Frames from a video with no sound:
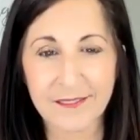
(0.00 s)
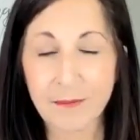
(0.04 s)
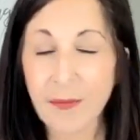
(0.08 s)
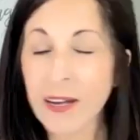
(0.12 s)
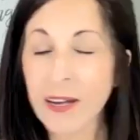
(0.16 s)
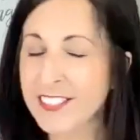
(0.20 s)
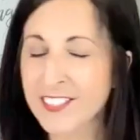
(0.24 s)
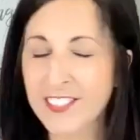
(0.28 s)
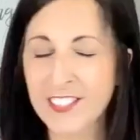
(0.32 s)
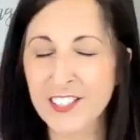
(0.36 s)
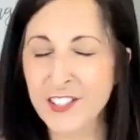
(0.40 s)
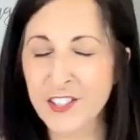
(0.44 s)
My
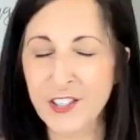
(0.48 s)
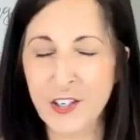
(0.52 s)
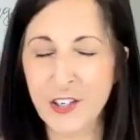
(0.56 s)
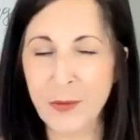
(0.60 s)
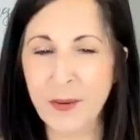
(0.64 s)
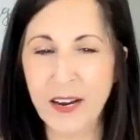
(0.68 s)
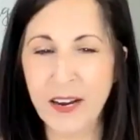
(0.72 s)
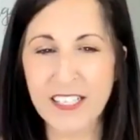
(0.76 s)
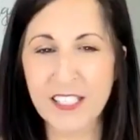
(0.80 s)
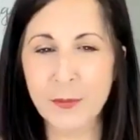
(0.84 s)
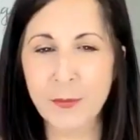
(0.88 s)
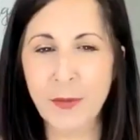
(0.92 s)
sister,
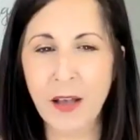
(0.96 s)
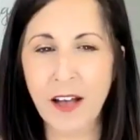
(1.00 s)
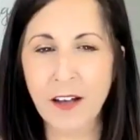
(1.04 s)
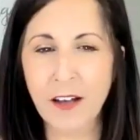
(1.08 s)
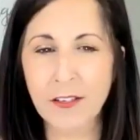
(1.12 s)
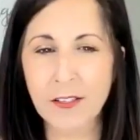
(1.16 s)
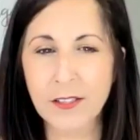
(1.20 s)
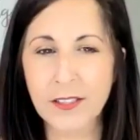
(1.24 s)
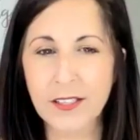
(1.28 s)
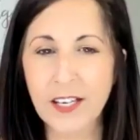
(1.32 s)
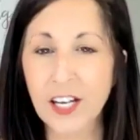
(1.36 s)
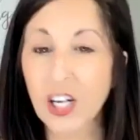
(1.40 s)
my
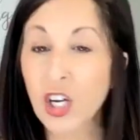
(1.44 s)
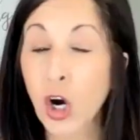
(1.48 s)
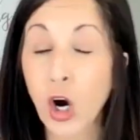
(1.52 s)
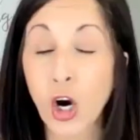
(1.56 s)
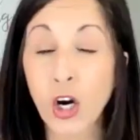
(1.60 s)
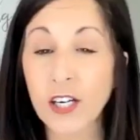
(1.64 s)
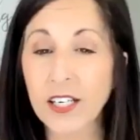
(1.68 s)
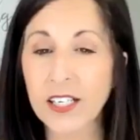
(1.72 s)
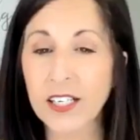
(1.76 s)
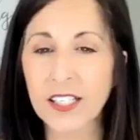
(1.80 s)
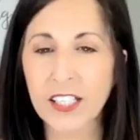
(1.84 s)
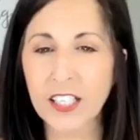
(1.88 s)
spouse, a
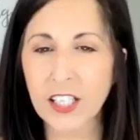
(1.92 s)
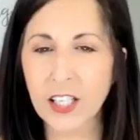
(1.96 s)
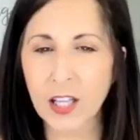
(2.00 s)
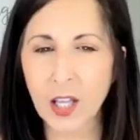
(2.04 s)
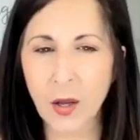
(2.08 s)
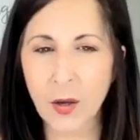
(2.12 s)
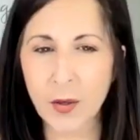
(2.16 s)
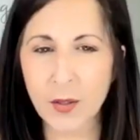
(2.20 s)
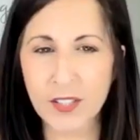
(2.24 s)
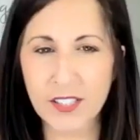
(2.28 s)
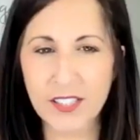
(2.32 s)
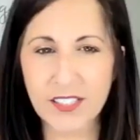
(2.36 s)
garden
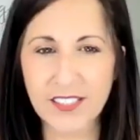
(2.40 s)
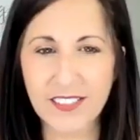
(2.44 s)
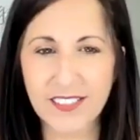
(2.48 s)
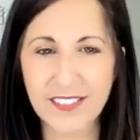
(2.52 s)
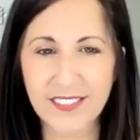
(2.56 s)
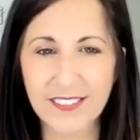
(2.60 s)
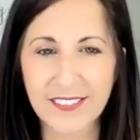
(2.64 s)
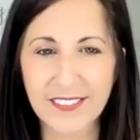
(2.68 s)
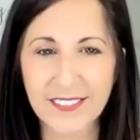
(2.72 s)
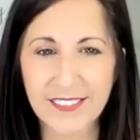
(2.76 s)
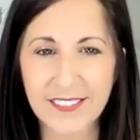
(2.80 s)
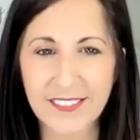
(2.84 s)
enclosed,
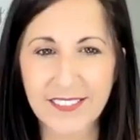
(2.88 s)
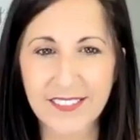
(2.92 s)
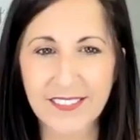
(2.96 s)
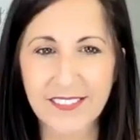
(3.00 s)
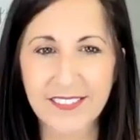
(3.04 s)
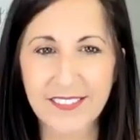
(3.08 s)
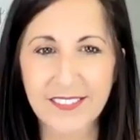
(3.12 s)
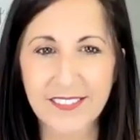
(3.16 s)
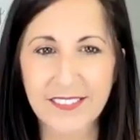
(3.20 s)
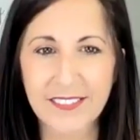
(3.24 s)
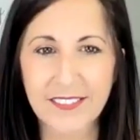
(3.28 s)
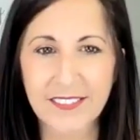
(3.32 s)

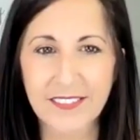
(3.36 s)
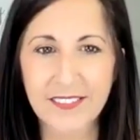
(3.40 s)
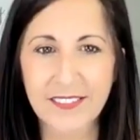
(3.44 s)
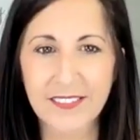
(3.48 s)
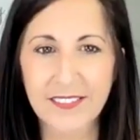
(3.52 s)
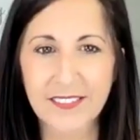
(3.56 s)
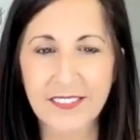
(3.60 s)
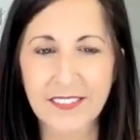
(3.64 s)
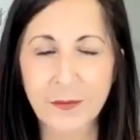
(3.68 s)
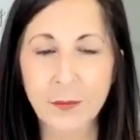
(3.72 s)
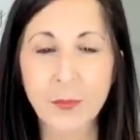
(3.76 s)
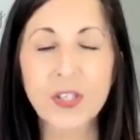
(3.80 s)

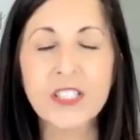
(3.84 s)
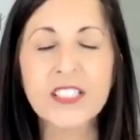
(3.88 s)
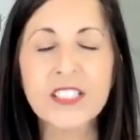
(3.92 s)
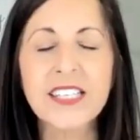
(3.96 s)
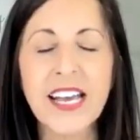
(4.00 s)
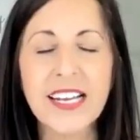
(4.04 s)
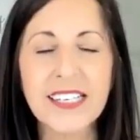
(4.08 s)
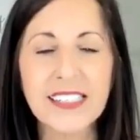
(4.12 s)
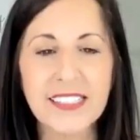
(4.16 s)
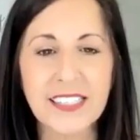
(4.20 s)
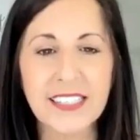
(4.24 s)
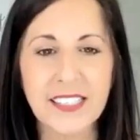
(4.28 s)

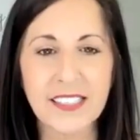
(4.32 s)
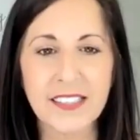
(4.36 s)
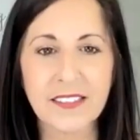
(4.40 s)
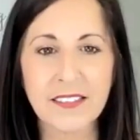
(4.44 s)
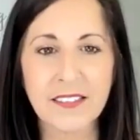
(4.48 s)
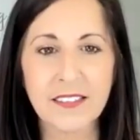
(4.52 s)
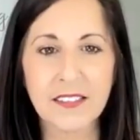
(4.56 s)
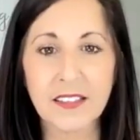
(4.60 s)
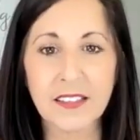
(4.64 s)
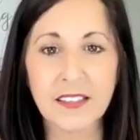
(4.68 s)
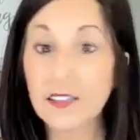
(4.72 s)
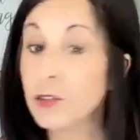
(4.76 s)
protected,
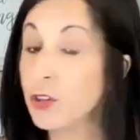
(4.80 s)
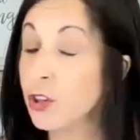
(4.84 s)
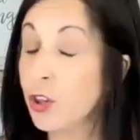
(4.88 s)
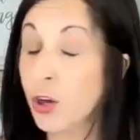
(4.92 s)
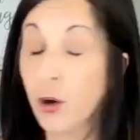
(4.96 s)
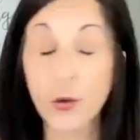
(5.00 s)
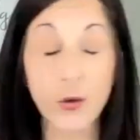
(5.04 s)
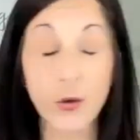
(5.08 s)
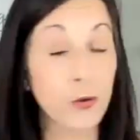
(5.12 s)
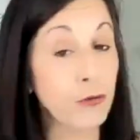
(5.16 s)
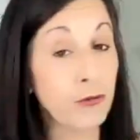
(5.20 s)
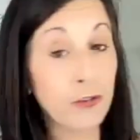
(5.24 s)

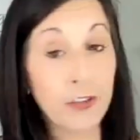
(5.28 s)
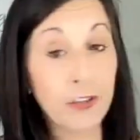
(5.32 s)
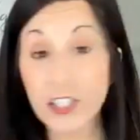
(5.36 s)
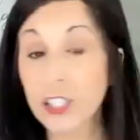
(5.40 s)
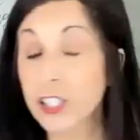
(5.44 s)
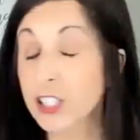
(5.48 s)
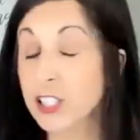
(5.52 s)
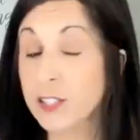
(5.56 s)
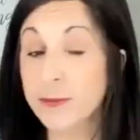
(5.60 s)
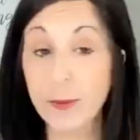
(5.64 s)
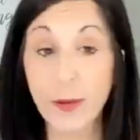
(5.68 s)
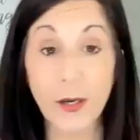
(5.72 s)
though you feel
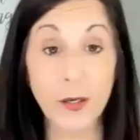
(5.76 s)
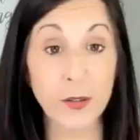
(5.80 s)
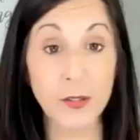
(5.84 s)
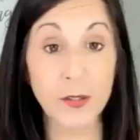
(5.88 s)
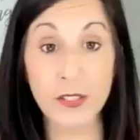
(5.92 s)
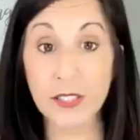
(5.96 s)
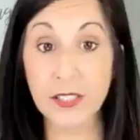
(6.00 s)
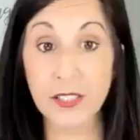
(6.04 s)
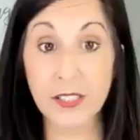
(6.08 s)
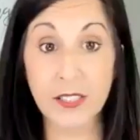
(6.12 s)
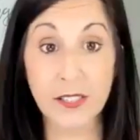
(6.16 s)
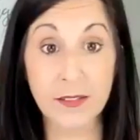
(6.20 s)

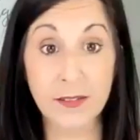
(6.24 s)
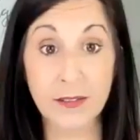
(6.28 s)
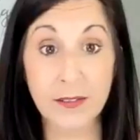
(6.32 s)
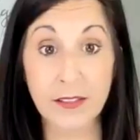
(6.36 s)
exposed.